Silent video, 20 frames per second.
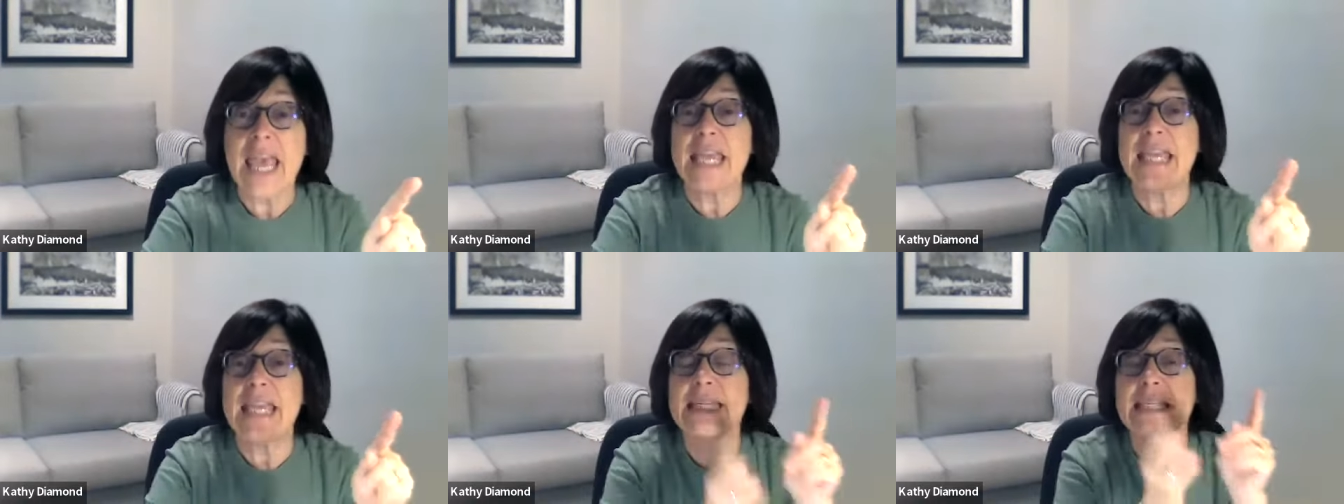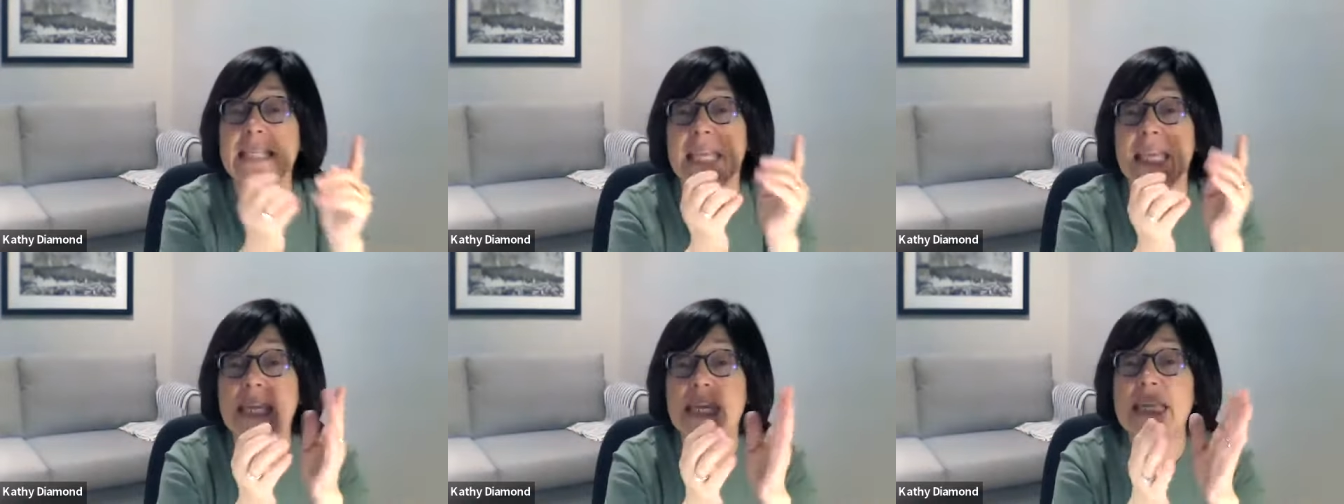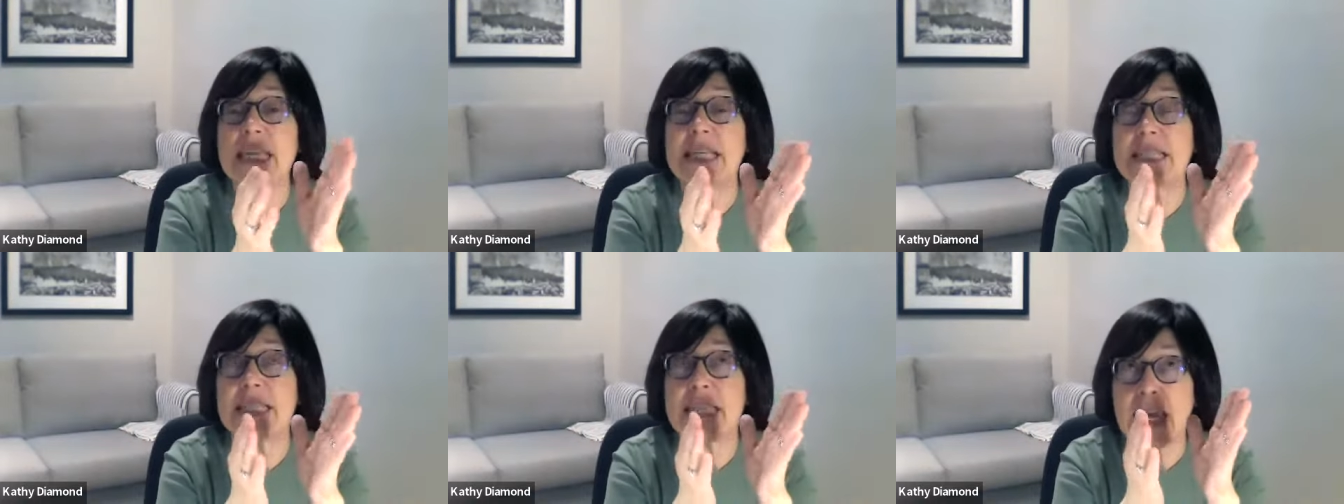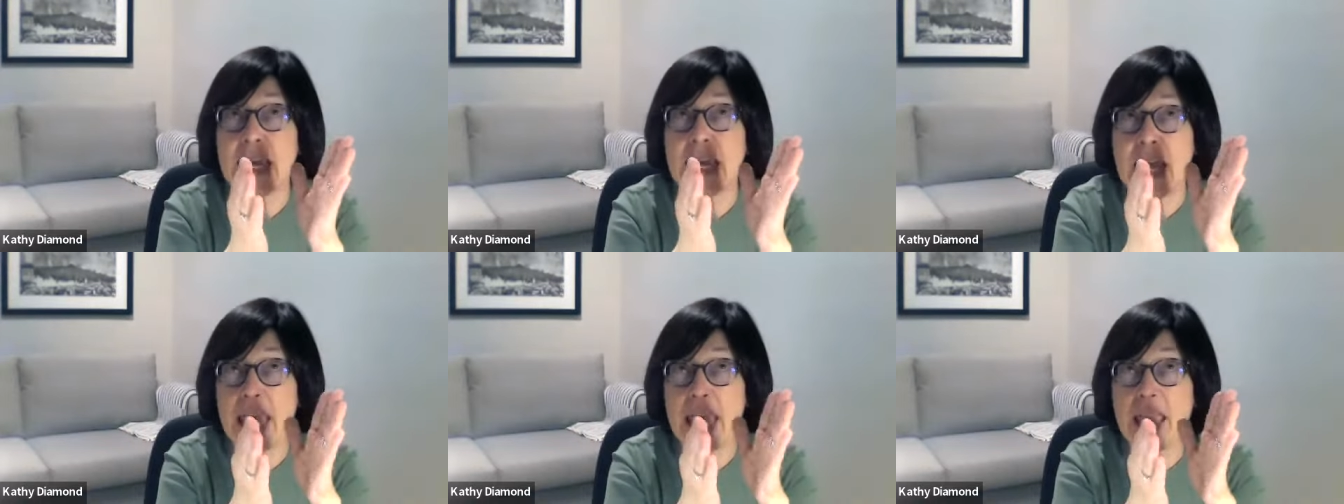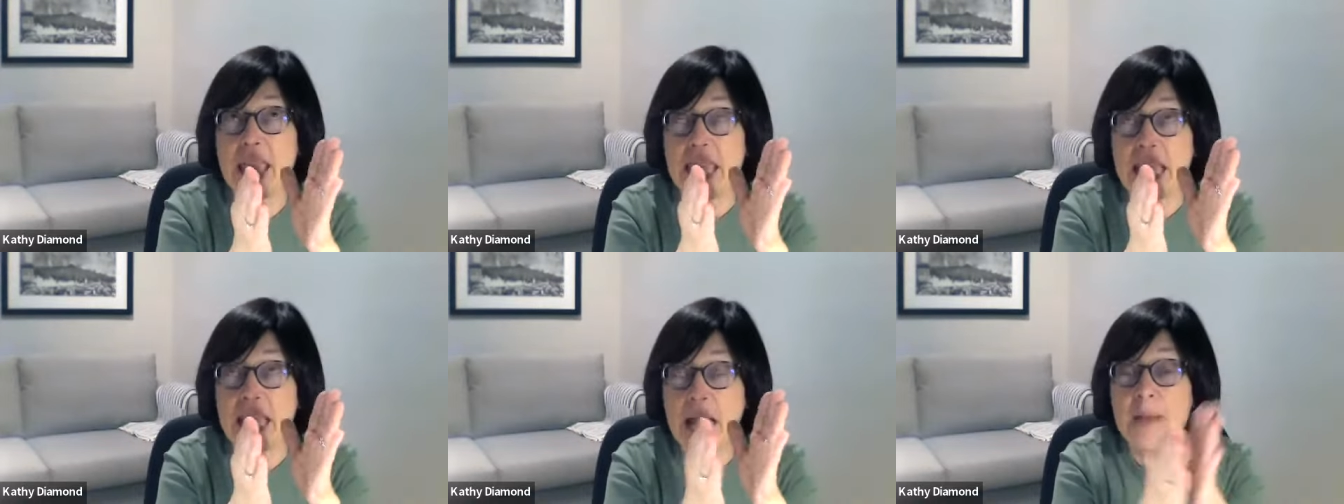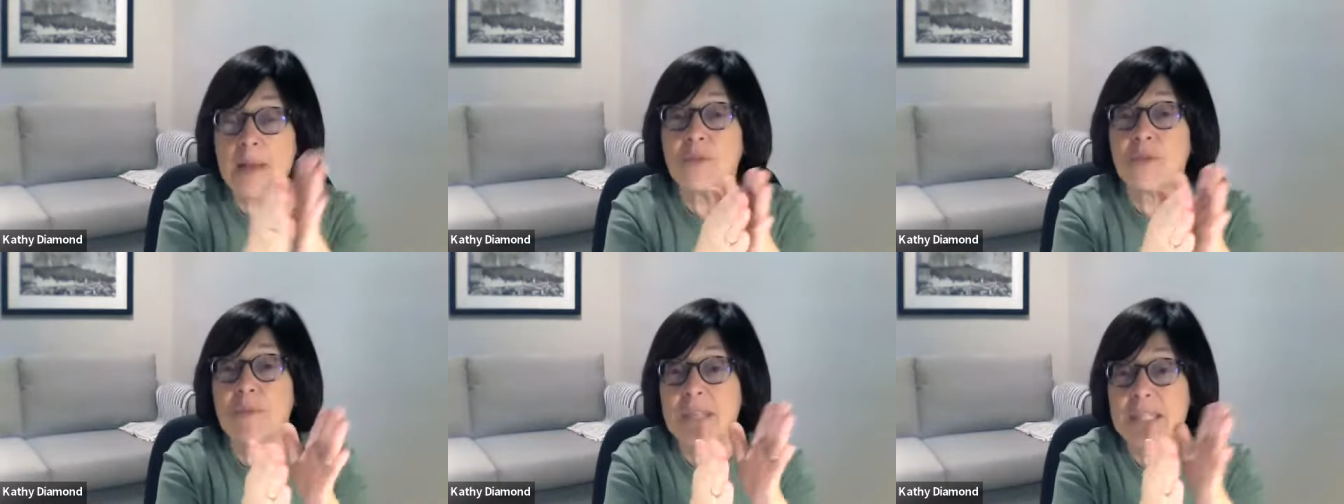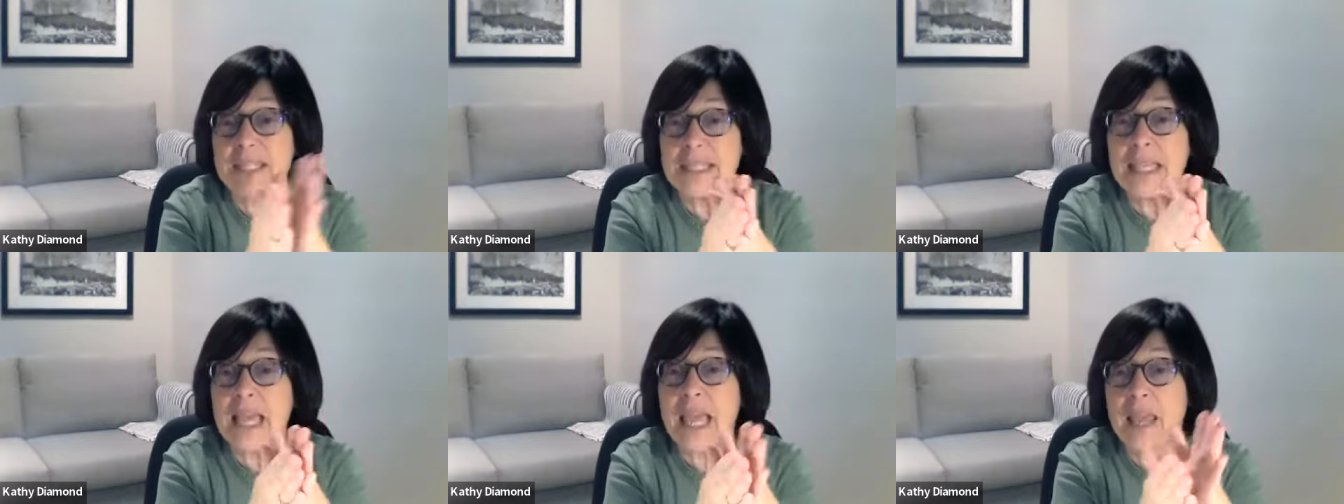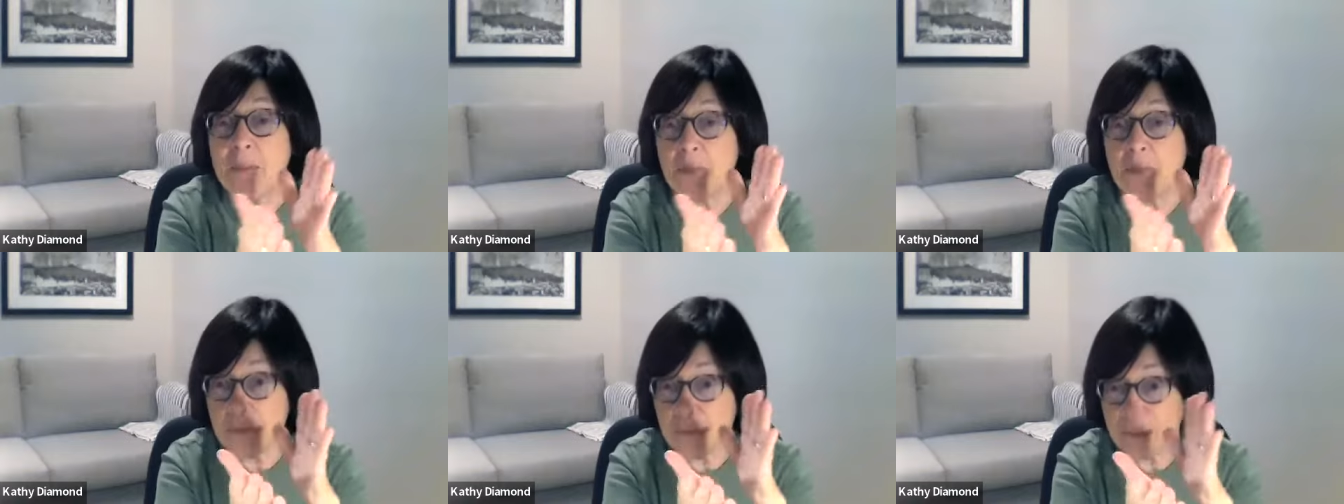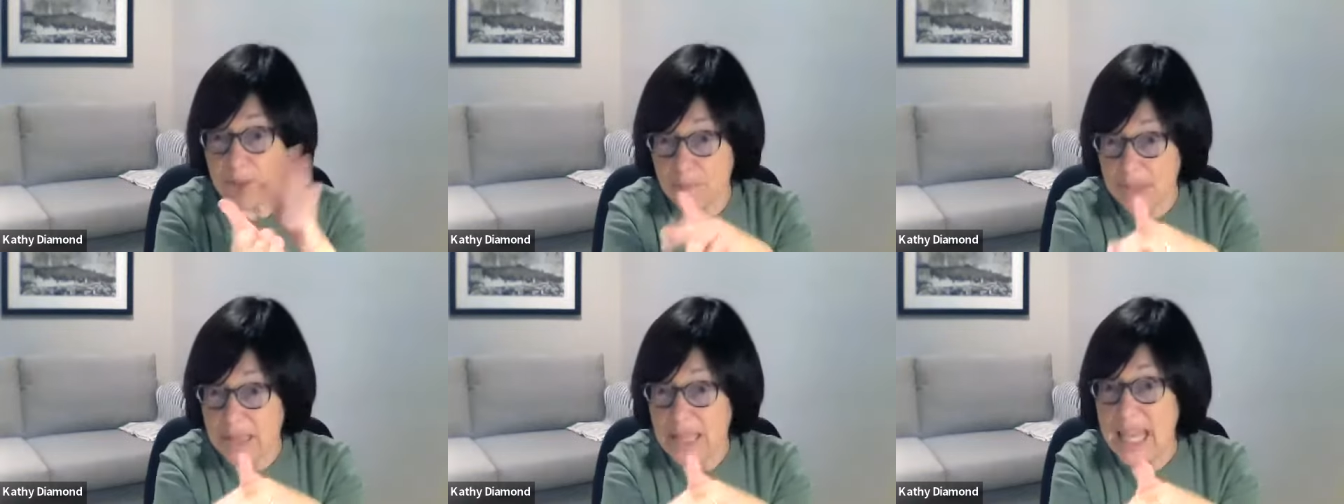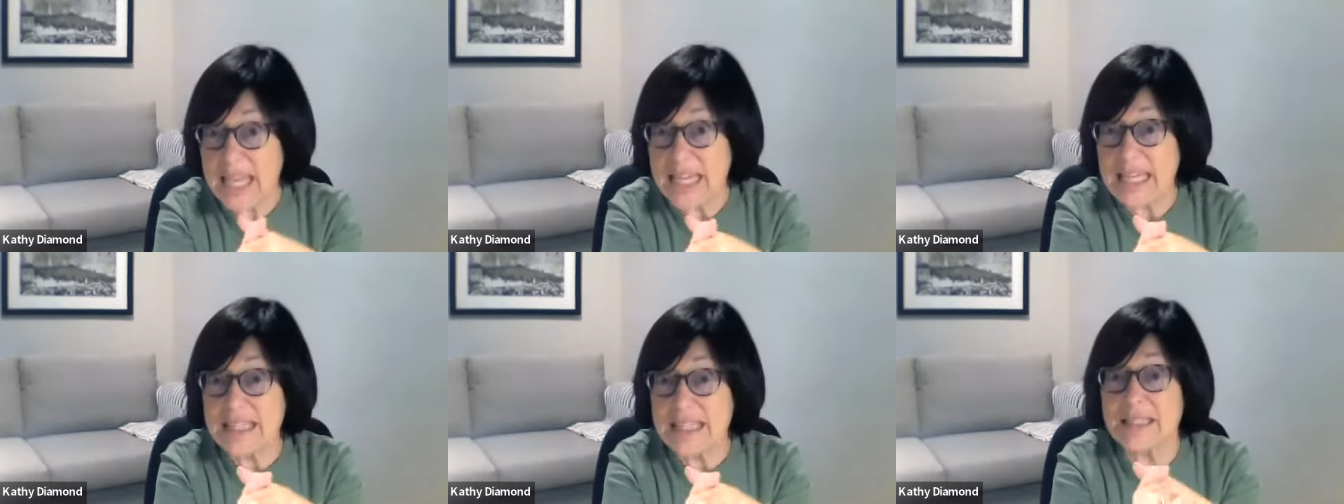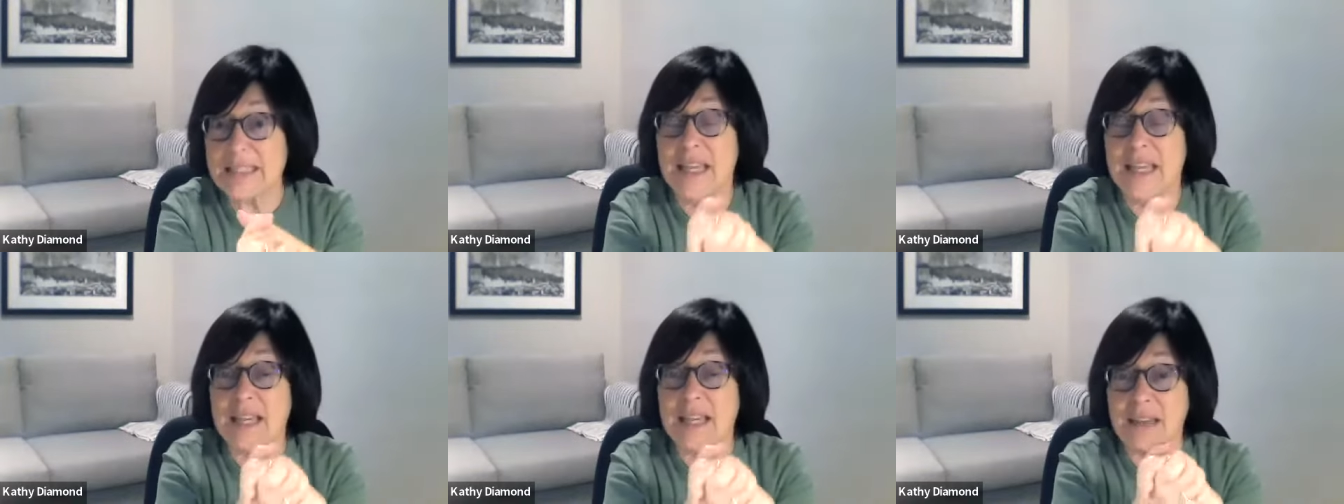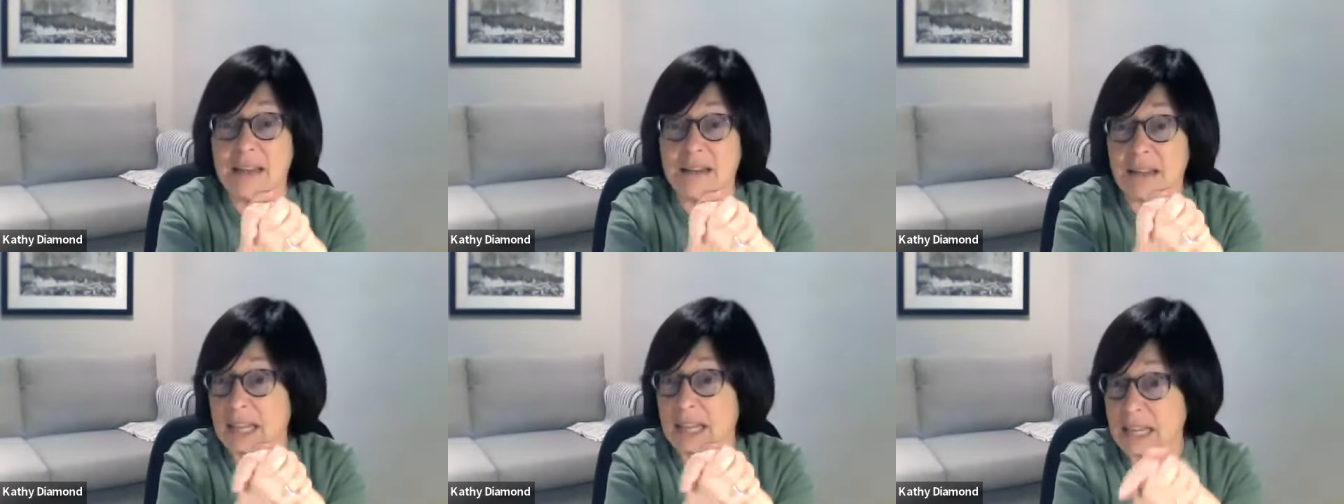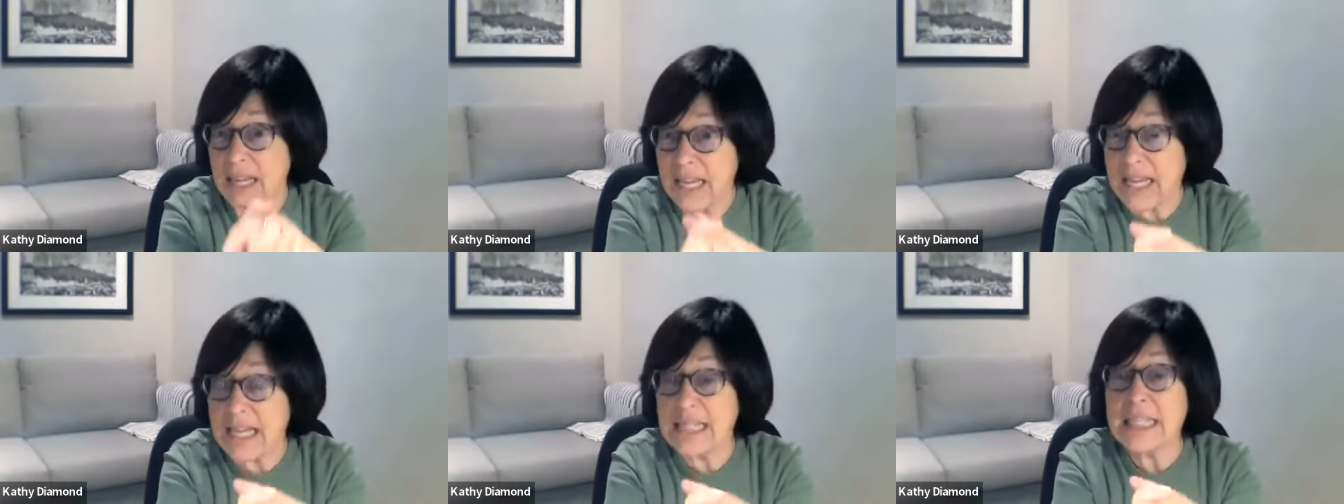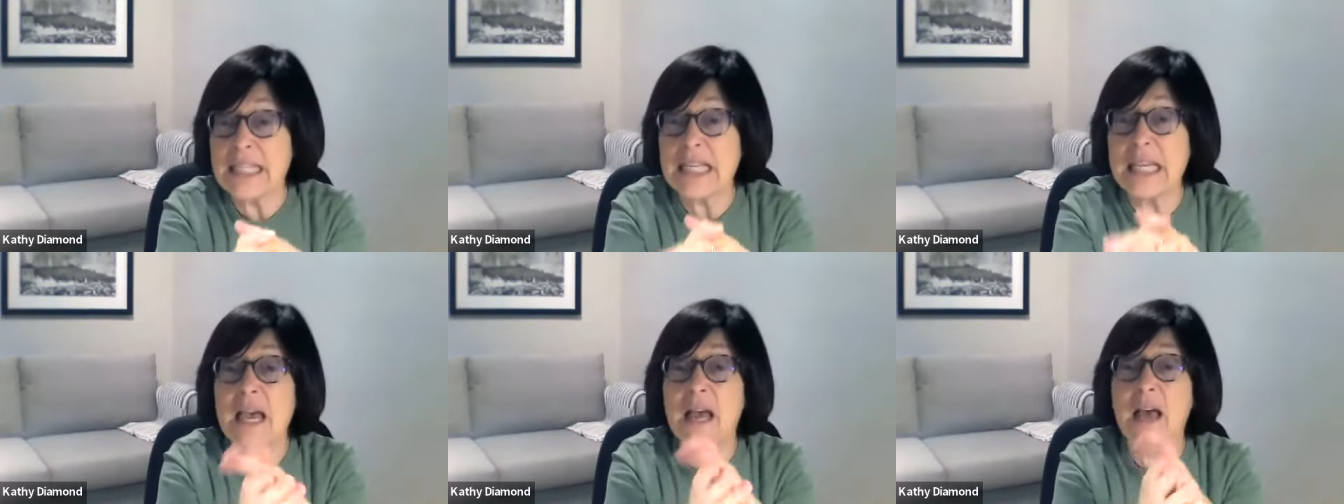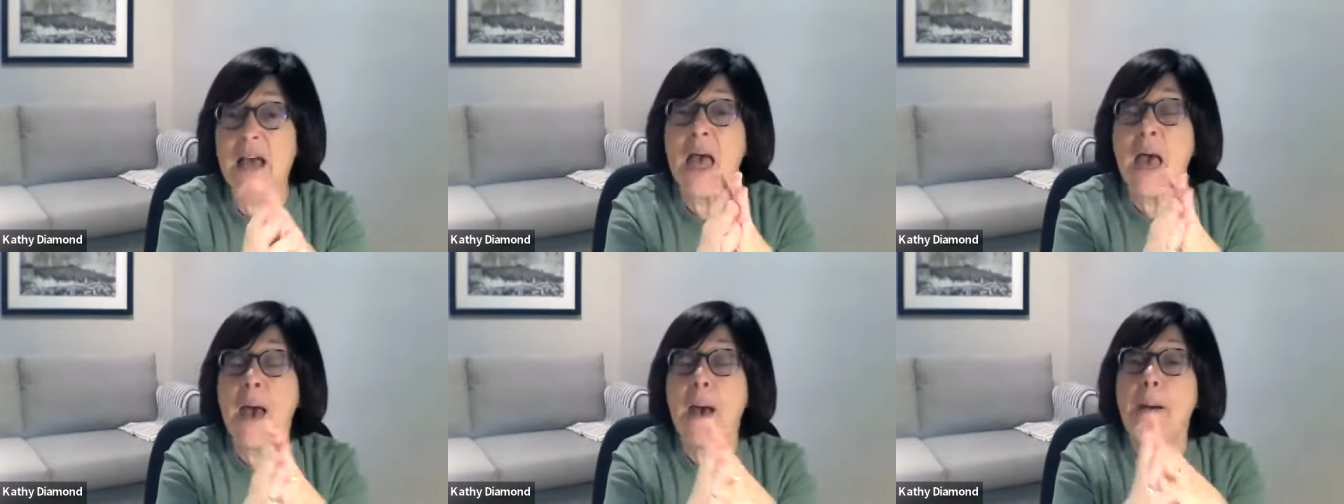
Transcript: he's he's in he comes from the same place in in India